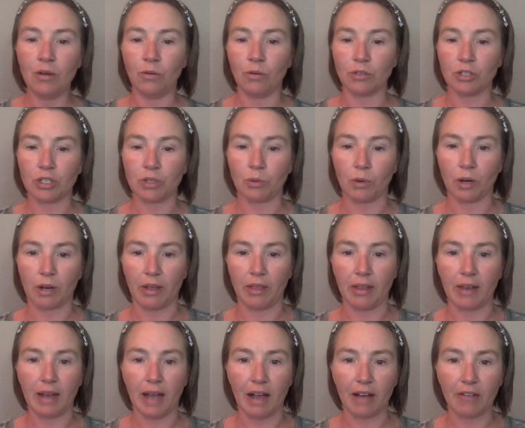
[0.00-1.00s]
we'll just work on
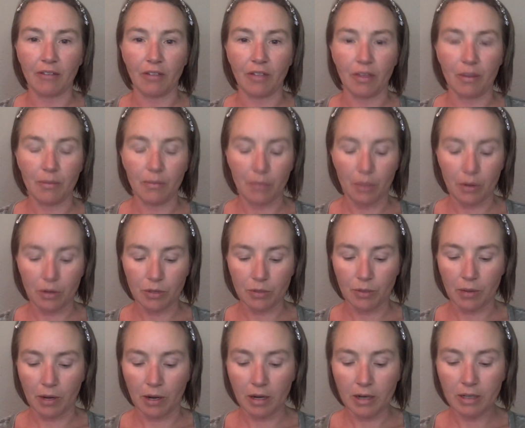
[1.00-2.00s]
the neck for the
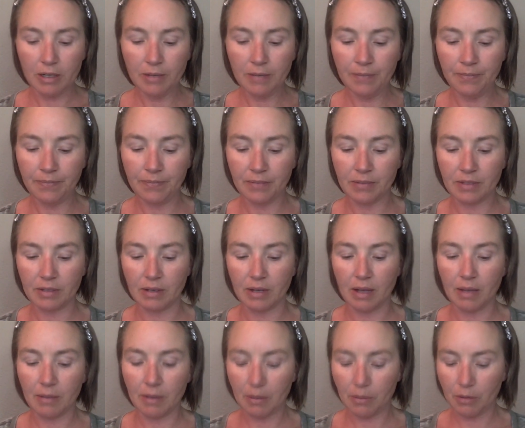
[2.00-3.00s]
most part. So
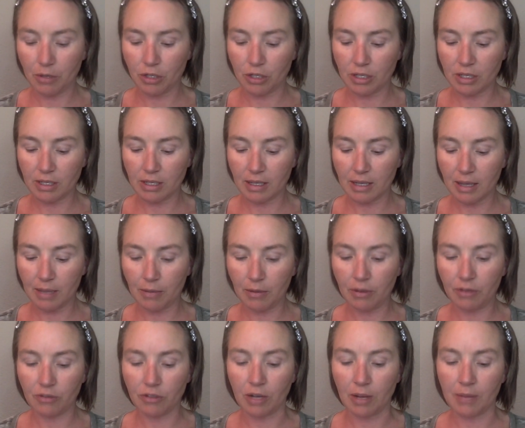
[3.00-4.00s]
now I'm going to put just a
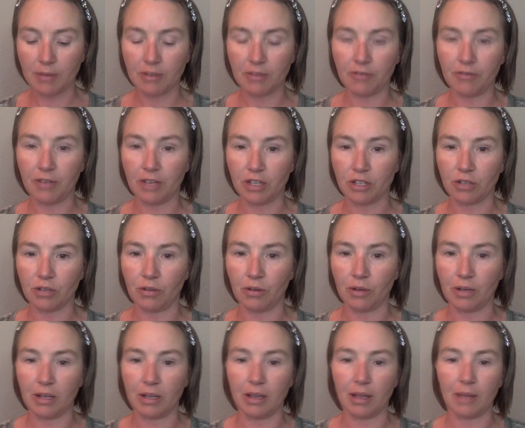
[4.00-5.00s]
couple of drops of facial
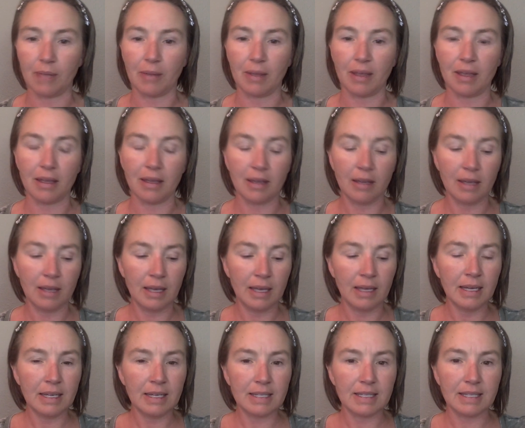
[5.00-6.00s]
oil on my
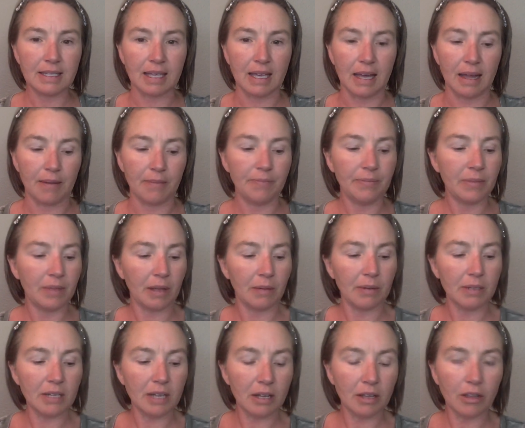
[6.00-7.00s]
skin. Now
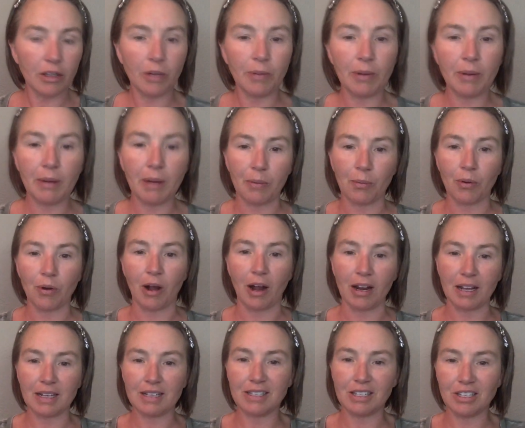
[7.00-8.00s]
I'm going to talk a little bit about
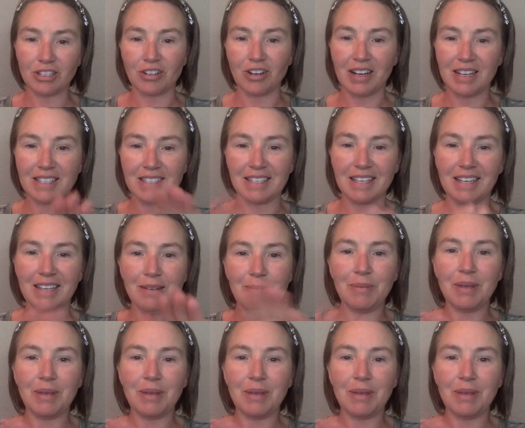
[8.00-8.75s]
products in dry skin